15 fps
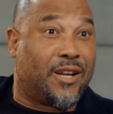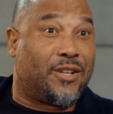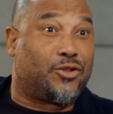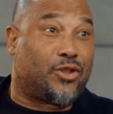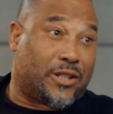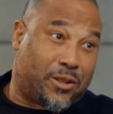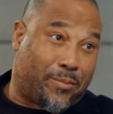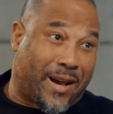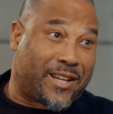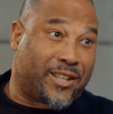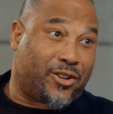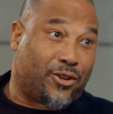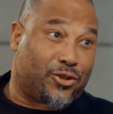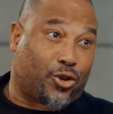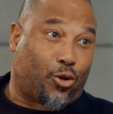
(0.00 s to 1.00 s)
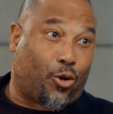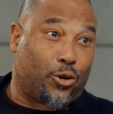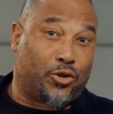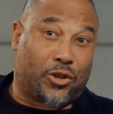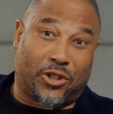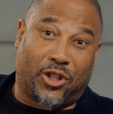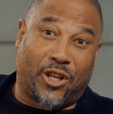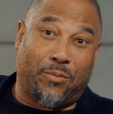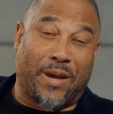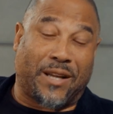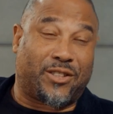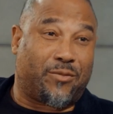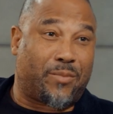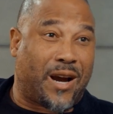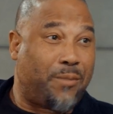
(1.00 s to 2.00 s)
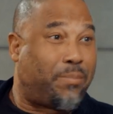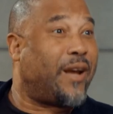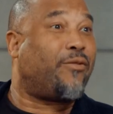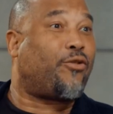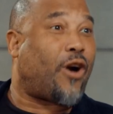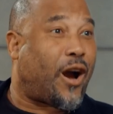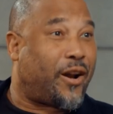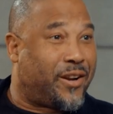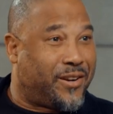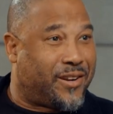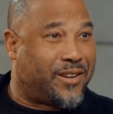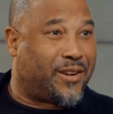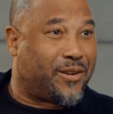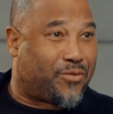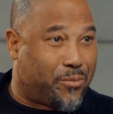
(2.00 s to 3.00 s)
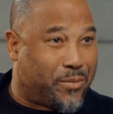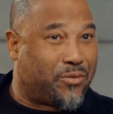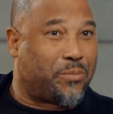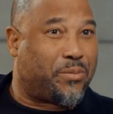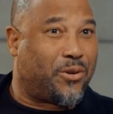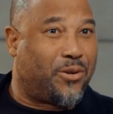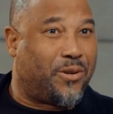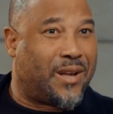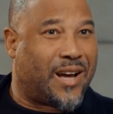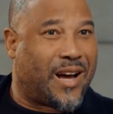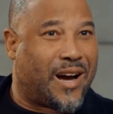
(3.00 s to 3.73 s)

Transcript: Jason McAteer and John Aldridge, teammates of mine, played for Ireland, and they're from Liverpool.